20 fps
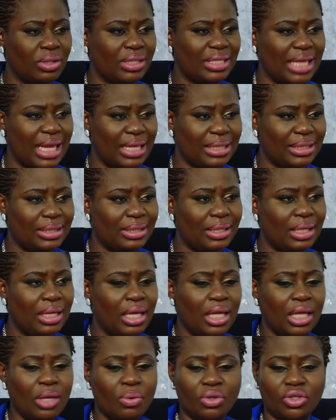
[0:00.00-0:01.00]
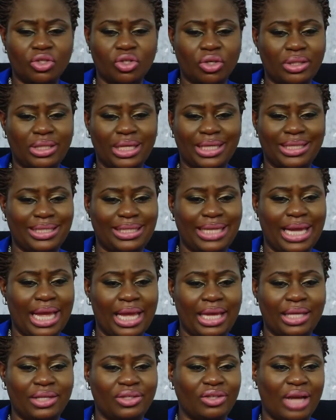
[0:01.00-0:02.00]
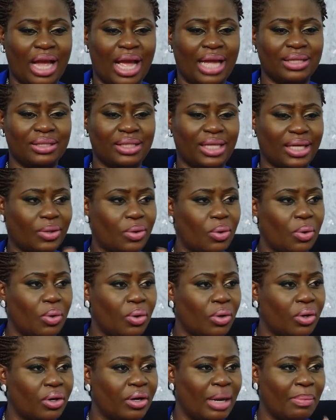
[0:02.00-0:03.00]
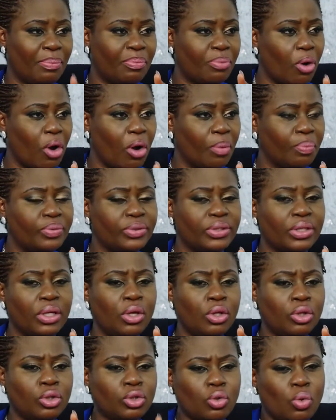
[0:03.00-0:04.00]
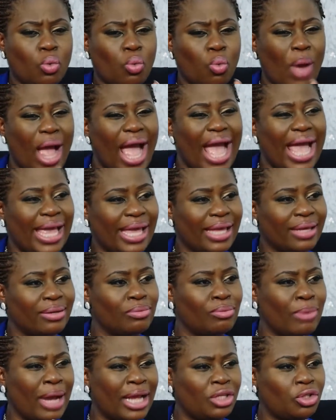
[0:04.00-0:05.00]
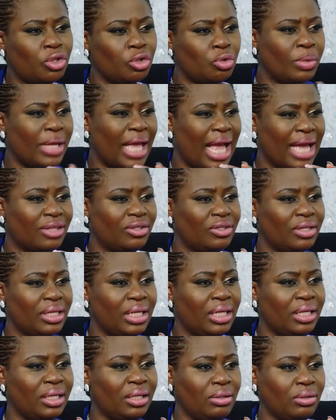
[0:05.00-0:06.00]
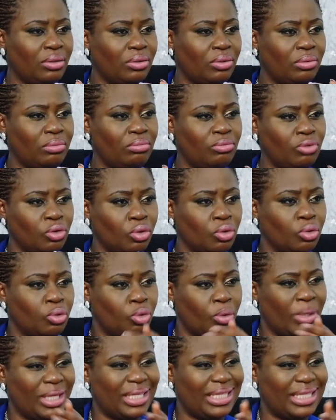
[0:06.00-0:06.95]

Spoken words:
sets. It was just a stage and decor and props. So why should we actually, do a